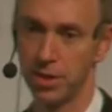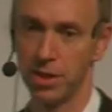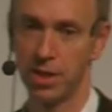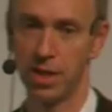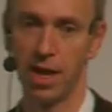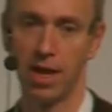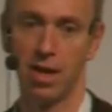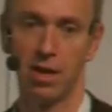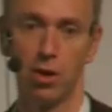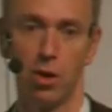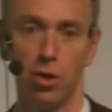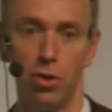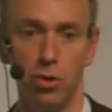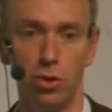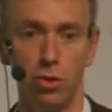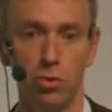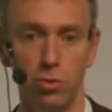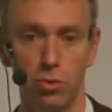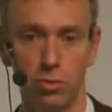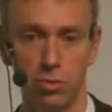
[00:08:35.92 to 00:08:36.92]
to get a
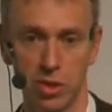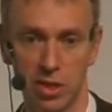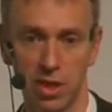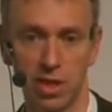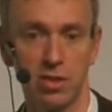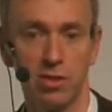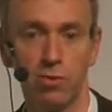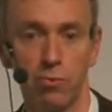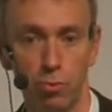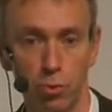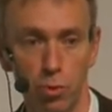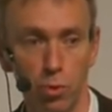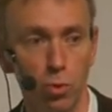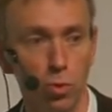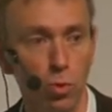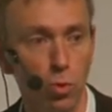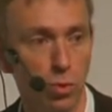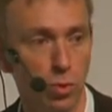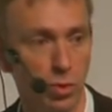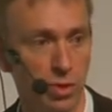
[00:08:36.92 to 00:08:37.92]
new set of
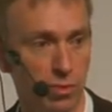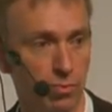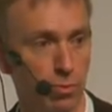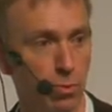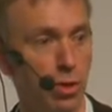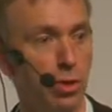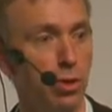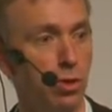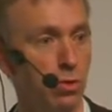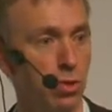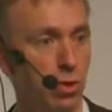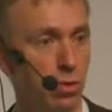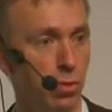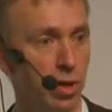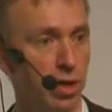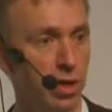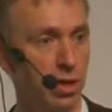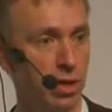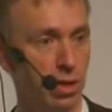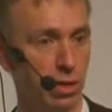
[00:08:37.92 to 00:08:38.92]
rules for a new
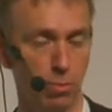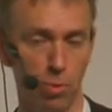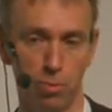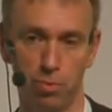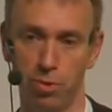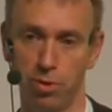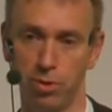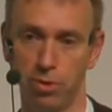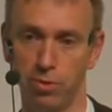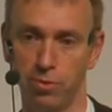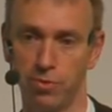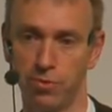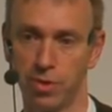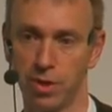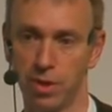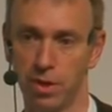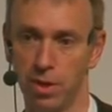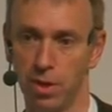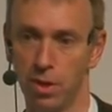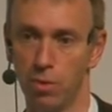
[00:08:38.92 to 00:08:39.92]
curriculum approved.
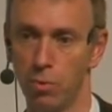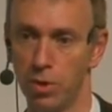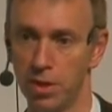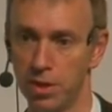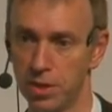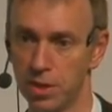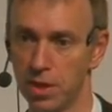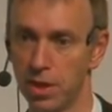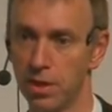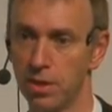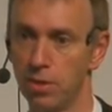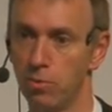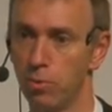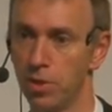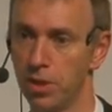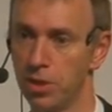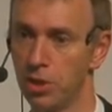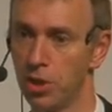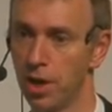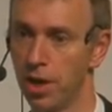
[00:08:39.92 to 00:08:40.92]
We decided
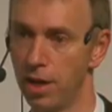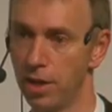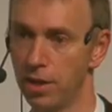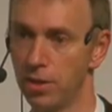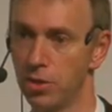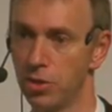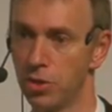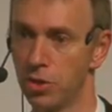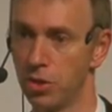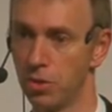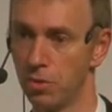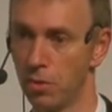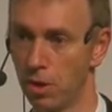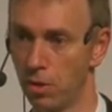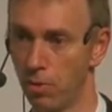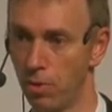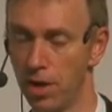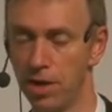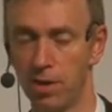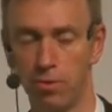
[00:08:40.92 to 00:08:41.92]
we'd change the
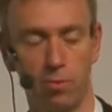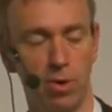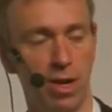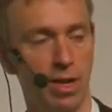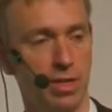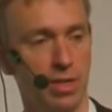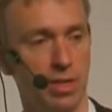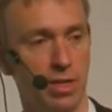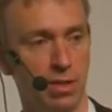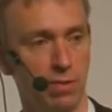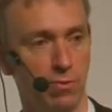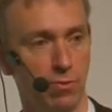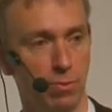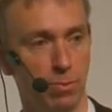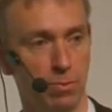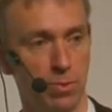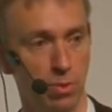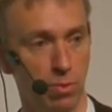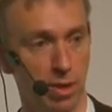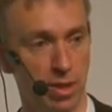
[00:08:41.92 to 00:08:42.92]
credit rating
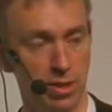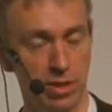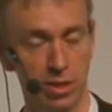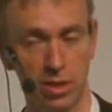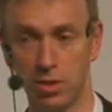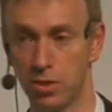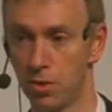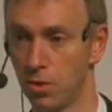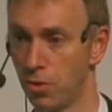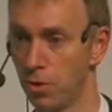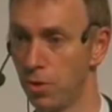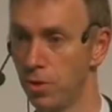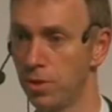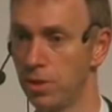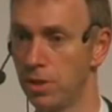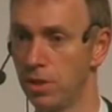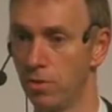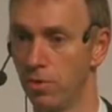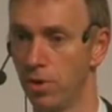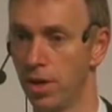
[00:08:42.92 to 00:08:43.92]
from 20 to
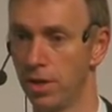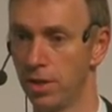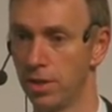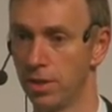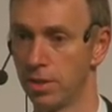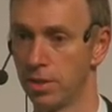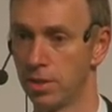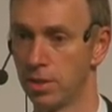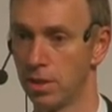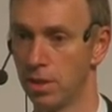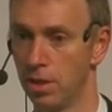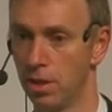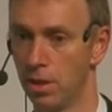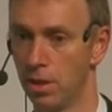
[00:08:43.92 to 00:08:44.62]
30 credits